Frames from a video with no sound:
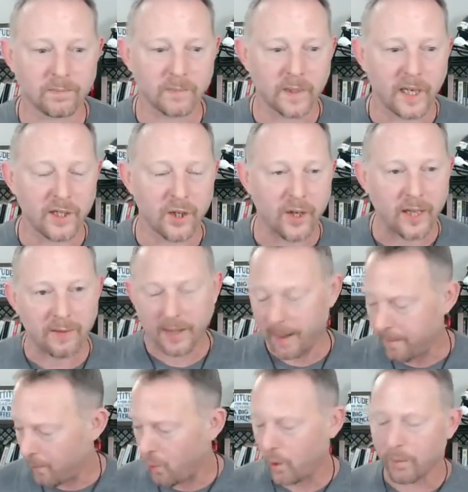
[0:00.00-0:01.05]
And you get
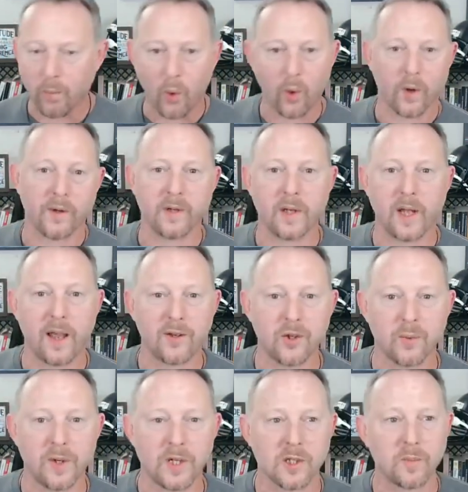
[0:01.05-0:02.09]
that more and more as you
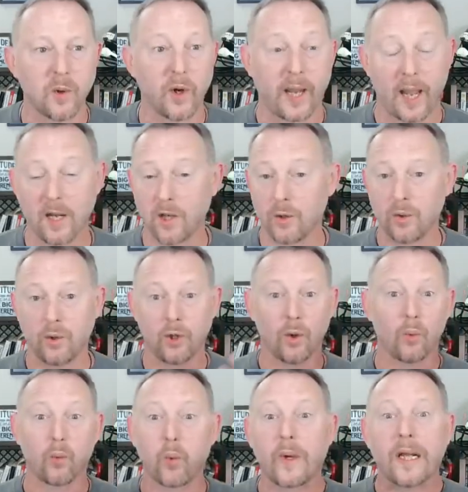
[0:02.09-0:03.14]
read this book, and
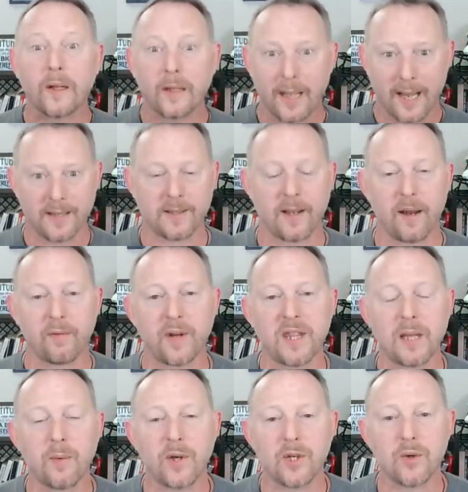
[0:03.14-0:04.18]
you'll realize that
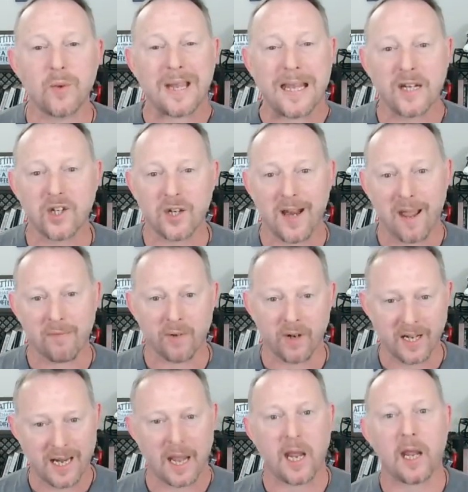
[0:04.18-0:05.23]
everything we do each and every
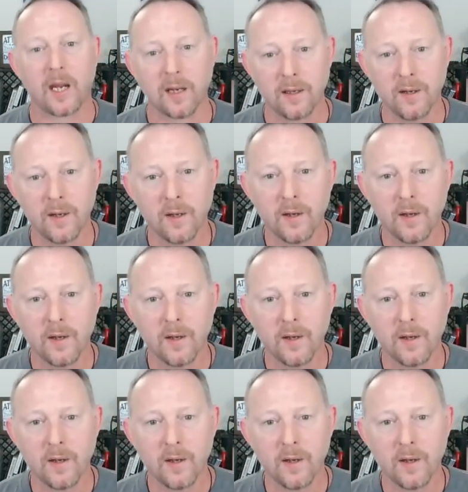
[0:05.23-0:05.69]
day,